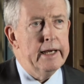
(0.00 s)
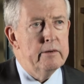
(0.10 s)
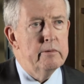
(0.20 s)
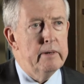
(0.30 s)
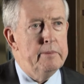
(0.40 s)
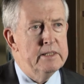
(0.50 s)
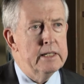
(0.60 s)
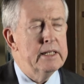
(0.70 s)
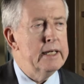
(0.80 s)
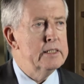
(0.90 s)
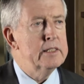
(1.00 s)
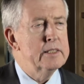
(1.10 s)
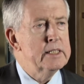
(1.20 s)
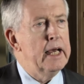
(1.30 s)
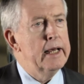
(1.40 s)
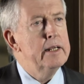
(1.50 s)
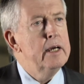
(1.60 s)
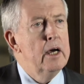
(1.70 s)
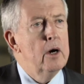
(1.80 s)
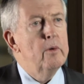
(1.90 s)
UK representation, said
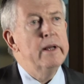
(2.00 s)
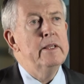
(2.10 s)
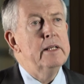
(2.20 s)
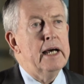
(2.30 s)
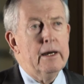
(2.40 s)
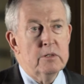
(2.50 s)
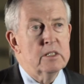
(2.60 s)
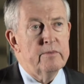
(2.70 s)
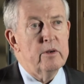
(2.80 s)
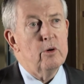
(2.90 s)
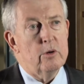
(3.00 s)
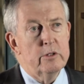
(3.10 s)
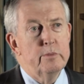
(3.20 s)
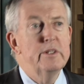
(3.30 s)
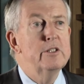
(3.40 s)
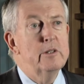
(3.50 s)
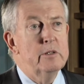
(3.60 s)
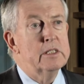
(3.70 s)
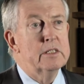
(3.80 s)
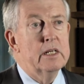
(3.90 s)
when the House of Lords
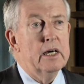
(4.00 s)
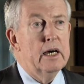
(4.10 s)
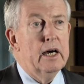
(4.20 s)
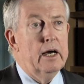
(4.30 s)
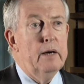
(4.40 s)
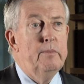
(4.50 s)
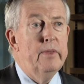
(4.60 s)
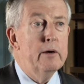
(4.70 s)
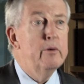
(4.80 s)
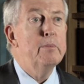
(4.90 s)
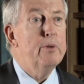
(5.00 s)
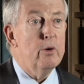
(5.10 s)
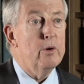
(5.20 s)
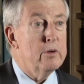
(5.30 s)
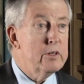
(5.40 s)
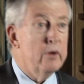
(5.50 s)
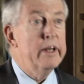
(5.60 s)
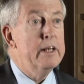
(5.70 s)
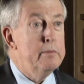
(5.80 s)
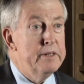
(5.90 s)
produced uh, a report on
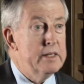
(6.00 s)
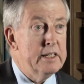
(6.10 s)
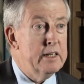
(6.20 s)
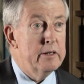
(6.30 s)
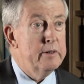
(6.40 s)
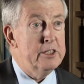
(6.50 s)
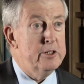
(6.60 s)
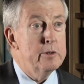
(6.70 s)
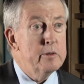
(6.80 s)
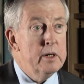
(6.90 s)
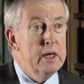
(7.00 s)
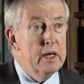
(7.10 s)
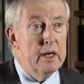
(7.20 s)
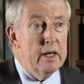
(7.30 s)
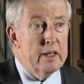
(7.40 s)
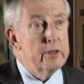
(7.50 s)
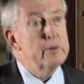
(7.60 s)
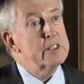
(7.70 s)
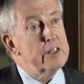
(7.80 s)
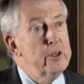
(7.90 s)
any particular issue, there
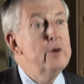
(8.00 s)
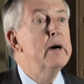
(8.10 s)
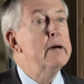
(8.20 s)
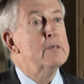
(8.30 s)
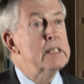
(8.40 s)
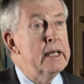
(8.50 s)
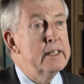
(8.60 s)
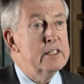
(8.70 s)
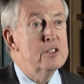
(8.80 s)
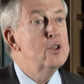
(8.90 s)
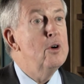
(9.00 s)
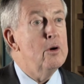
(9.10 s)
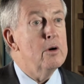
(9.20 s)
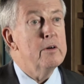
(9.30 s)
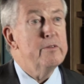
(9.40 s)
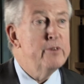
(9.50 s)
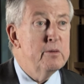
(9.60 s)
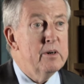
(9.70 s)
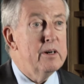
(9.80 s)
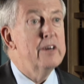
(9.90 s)
was a queue outside his door
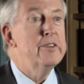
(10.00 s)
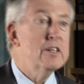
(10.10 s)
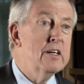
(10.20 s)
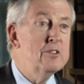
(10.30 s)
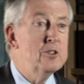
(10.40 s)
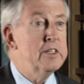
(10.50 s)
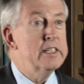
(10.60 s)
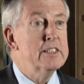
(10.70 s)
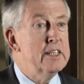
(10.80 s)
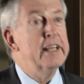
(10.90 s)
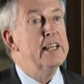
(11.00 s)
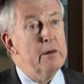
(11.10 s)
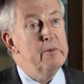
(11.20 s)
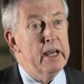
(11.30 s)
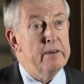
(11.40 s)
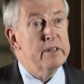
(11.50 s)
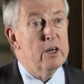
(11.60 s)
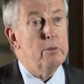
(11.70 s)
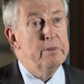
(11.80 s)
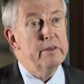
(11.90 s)
from other countries saying, Can we have a
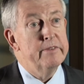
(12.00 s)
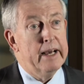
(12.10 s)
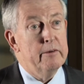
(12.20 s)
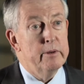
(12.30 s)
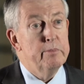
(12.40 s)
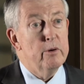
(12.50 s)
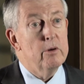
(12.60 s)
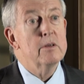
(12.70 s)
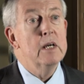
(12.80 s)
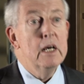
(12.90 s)
copy of that report?